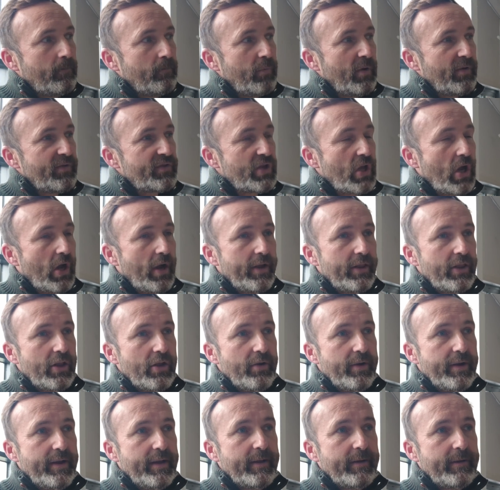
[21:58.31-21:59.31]
We've started
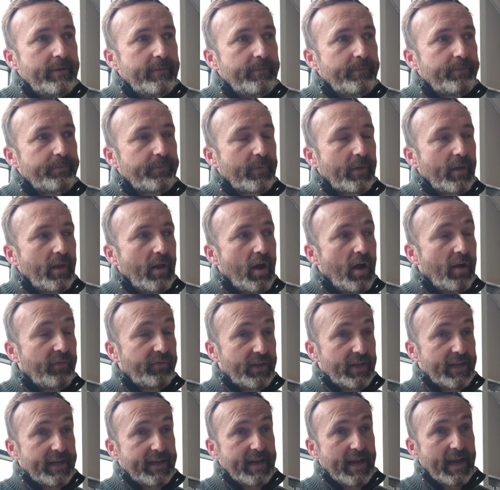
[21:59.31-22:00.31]
doing,
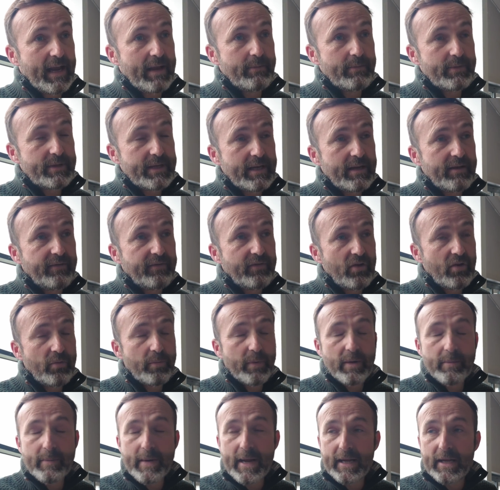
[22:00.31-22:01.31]
after the games, interviewing
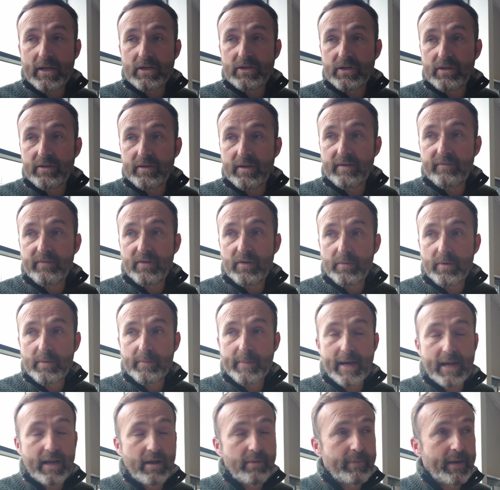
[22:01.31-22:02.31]
with the manager and interview with the
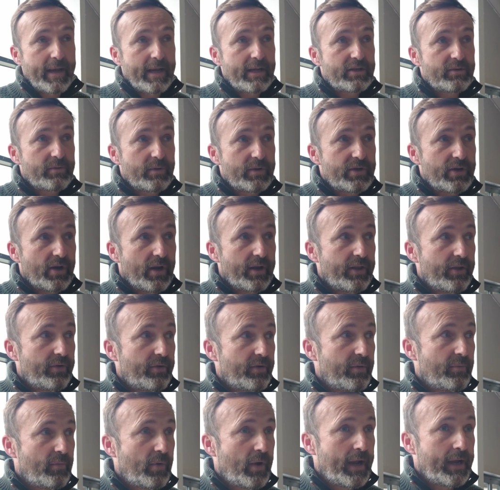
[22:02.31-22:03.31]
man of the match, which I do
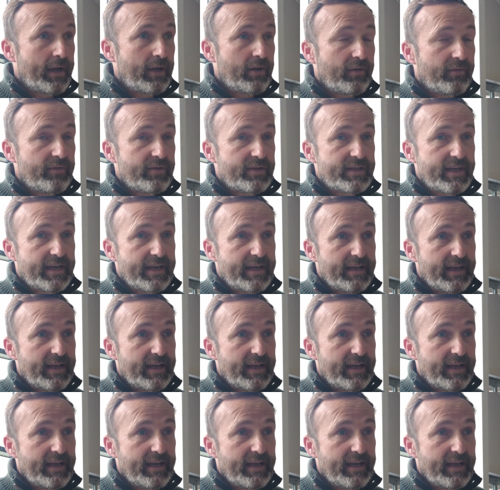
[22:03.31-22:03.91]
on the mic, obviously,